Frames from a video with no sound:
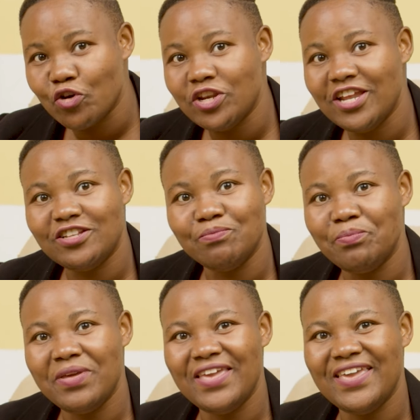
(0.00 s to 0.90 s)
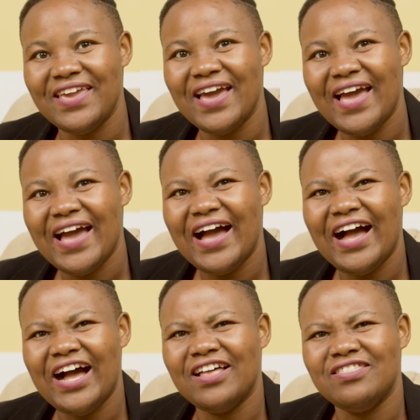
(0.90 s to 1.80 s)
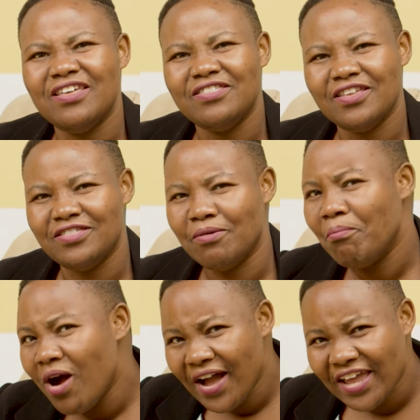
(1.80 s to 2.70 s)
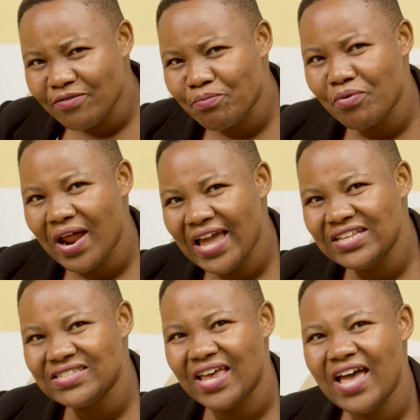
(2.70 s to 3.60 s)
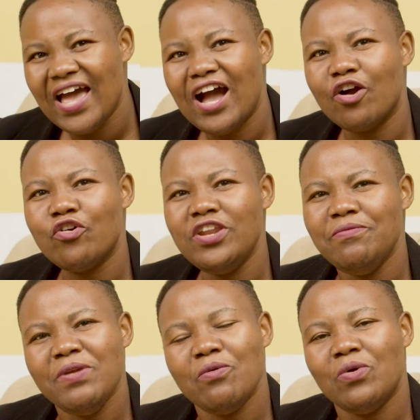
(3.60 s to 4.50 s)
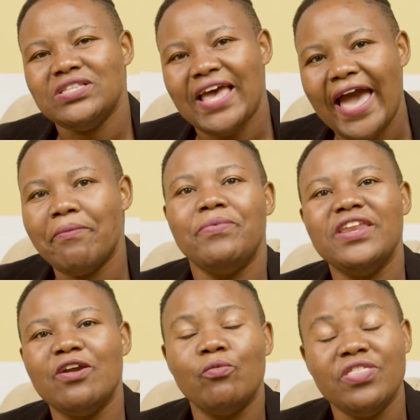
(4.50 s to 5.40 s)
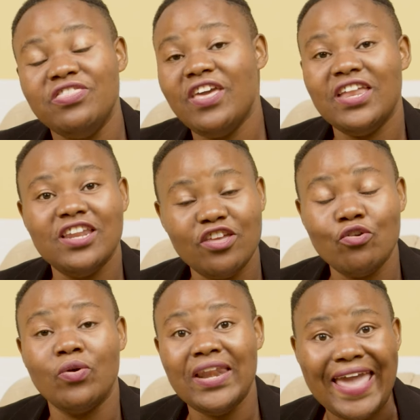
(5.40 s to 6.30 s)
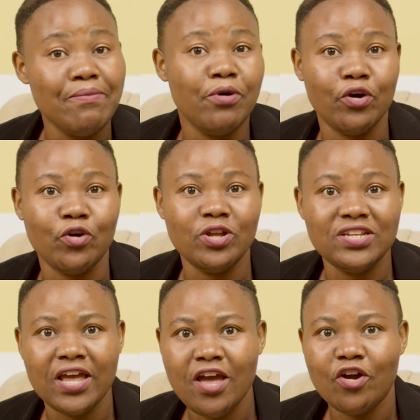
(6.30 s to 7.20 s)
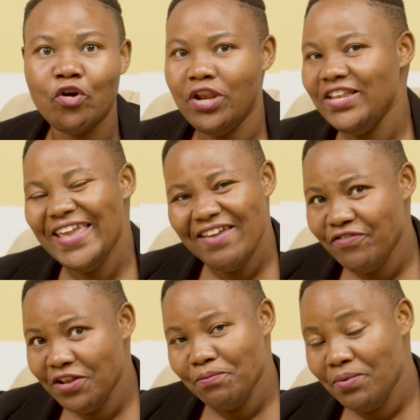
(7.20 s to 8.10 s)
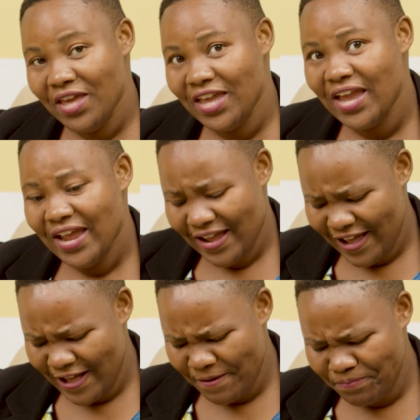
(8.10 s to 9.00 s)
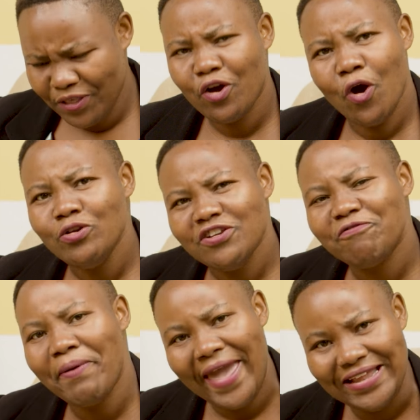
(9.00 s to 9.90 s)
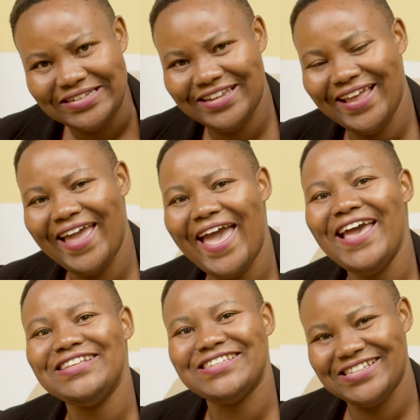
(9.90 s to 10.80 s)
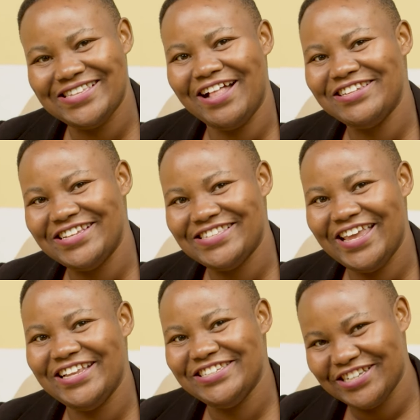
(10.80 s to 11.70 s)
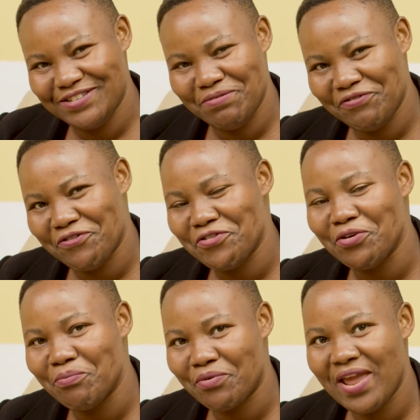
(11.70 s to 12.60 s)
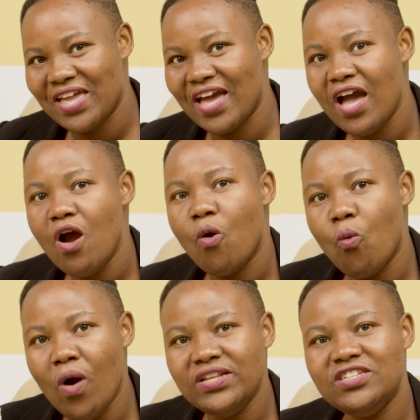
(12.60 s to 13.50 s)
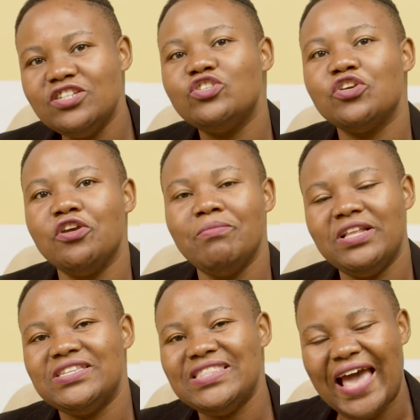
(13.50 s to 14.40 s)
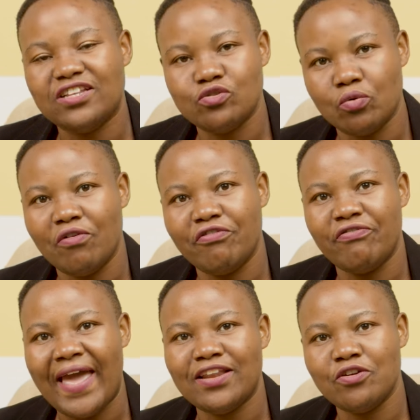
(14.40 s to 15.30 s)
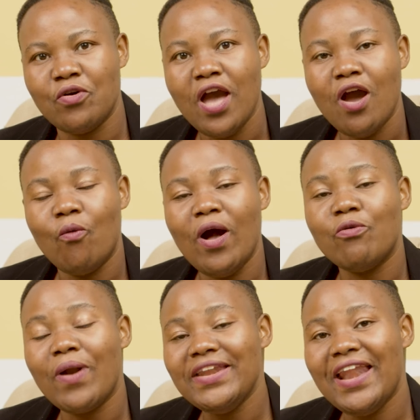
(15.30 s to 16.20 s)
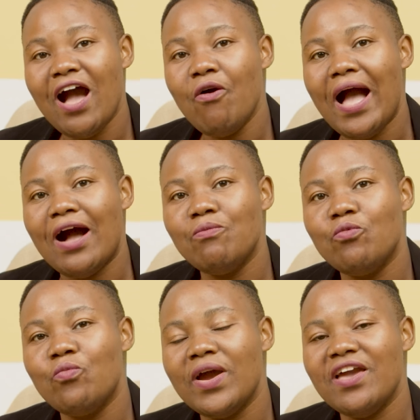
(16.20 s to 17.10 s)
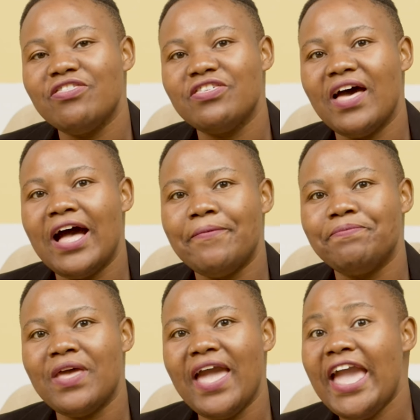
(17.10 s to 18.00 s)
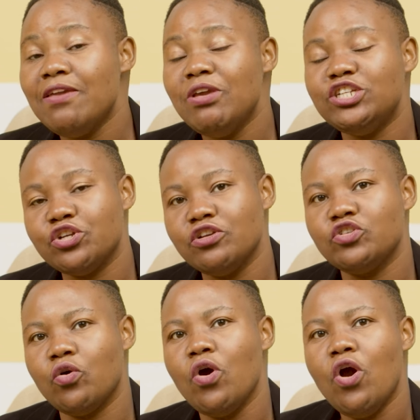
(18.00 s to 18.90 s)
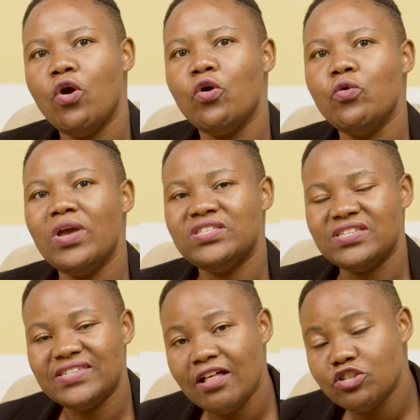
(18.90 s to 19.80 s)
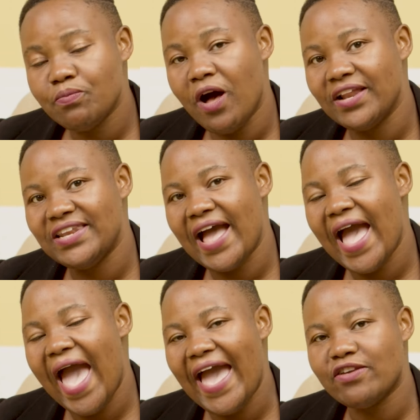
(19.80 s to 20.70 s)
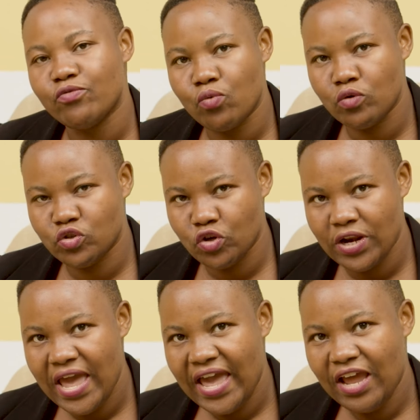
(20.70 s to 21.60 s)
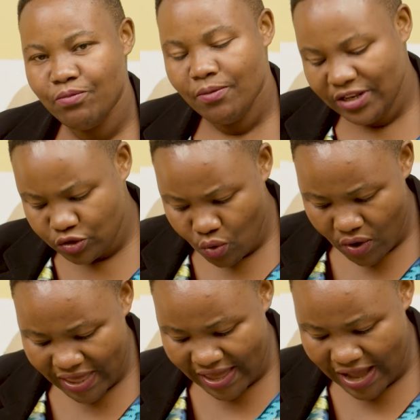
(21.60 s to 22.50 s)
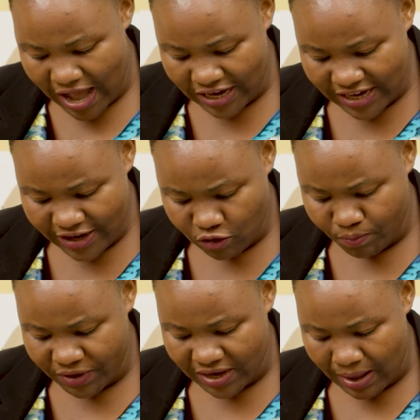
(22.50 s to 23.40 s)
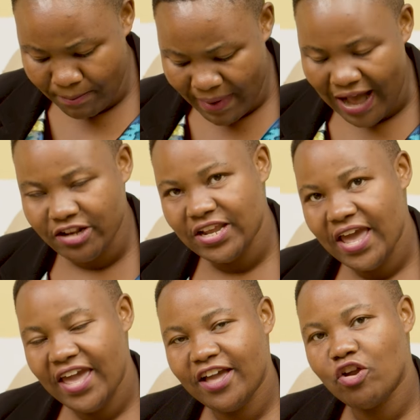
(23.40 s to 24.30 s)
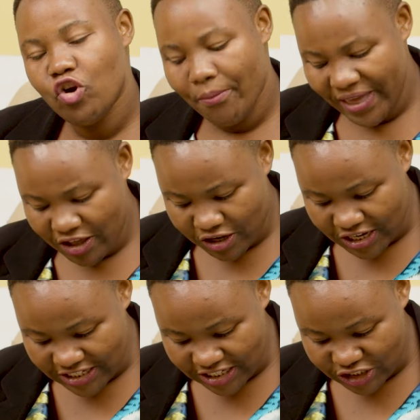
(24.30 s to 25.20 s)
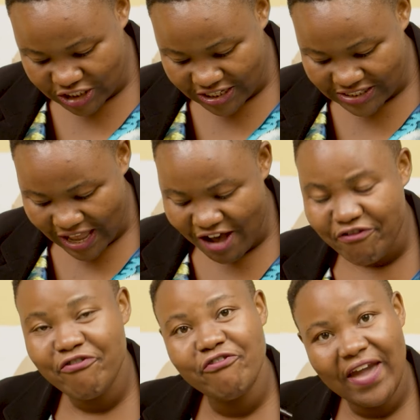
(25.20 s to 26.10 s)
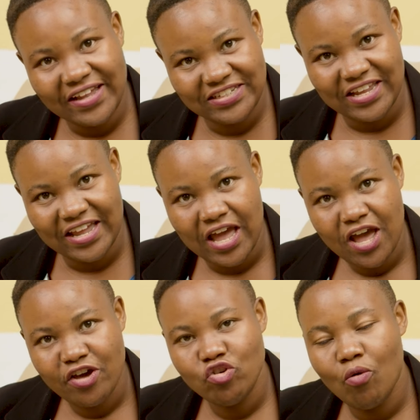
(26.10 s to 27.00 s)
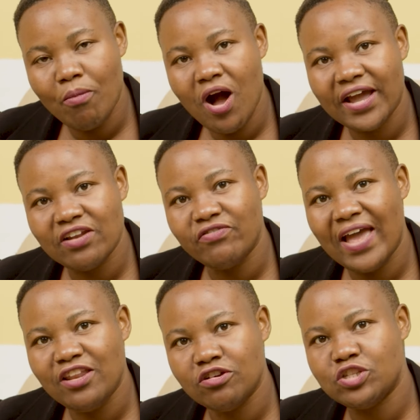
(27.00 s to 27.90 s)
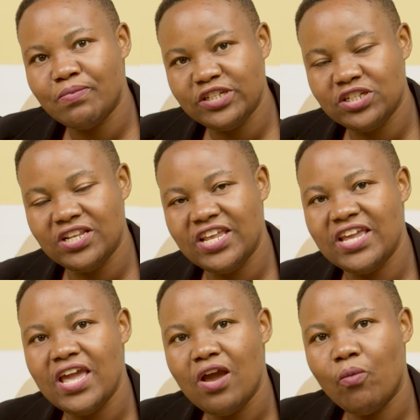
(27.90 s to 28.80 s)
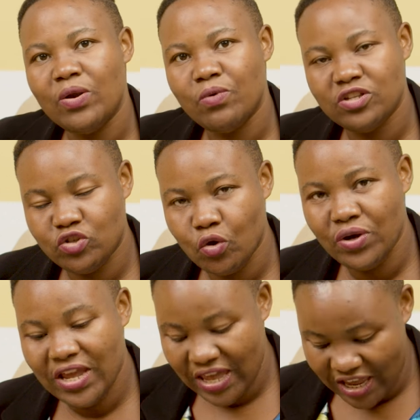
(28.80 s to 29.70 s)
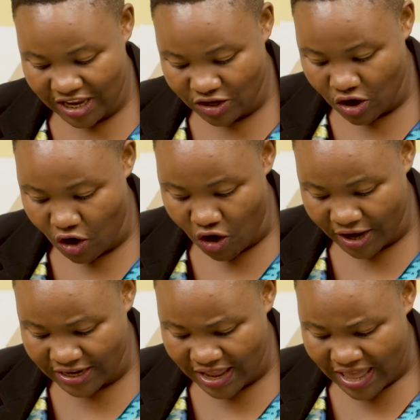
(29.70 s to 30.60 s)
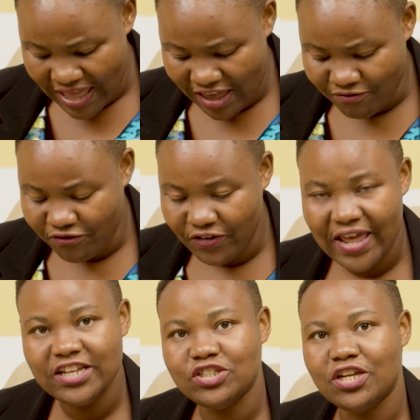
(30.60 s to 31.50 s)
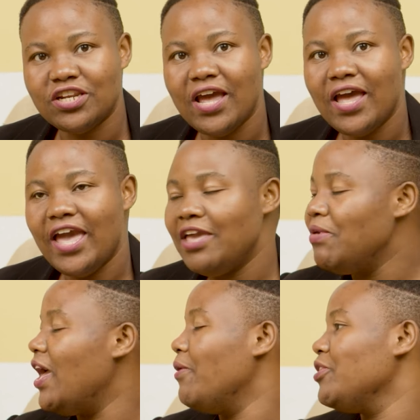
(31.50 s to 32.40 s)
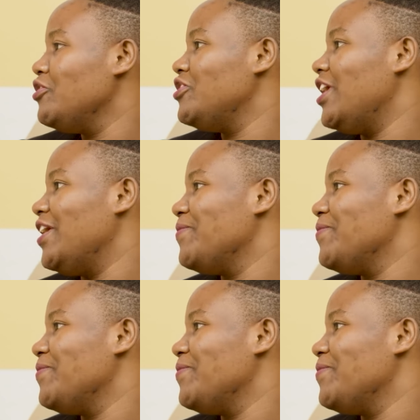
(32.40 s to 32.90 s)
Could it be the market price? Could it be what's happening within your neighborhood? Could it even be the coat of paint, as Zelda said just before the break? What determines that sort of value? Well, right now I'm with Amy Scherto, who is a sales partner at Rawson. And we'll be talking a little bit about economic conditions affecting your market value, especially when we're zoning in on inflation. Amy, how are you today?